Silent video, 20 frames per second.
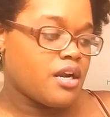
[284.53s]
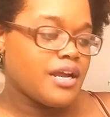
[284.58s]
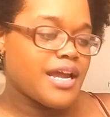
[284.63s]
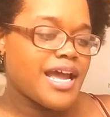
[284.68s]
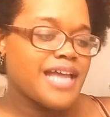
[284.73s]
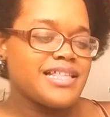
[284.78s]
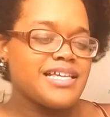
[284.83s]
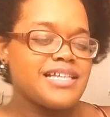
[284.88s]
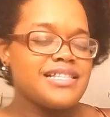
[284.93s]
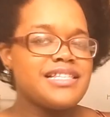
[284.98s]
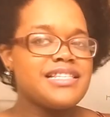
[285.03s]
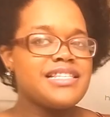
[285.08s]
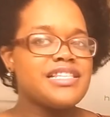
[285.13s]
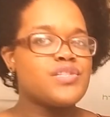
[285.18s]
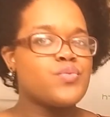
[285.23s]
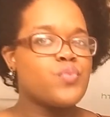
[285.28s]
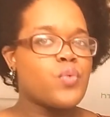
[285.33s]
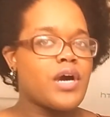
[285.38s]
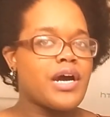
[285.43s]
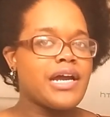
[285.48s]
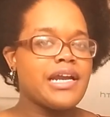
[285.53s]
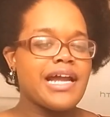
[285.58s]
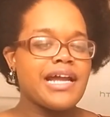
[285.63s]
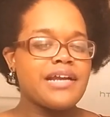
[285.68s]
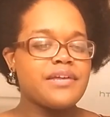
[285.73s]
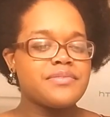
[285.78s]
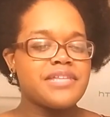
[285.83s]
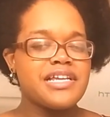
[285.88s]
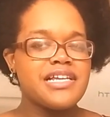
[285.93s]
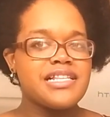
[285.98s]
I think this is one. I
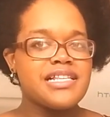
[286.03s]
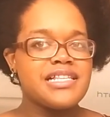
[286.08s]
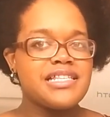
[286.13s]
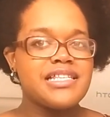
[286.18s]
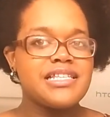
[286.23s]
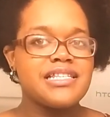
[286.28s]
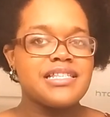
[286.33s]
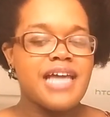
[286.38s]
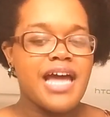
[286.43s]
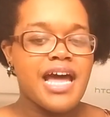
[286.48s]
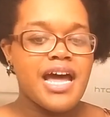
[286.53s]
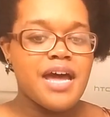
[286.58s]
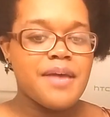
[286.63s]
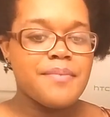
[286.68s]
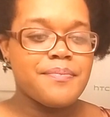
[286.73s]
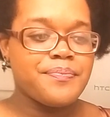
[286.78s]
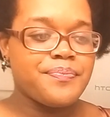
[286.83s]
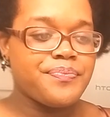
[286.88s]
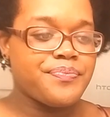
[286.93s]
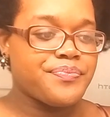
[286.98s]
don't think this is um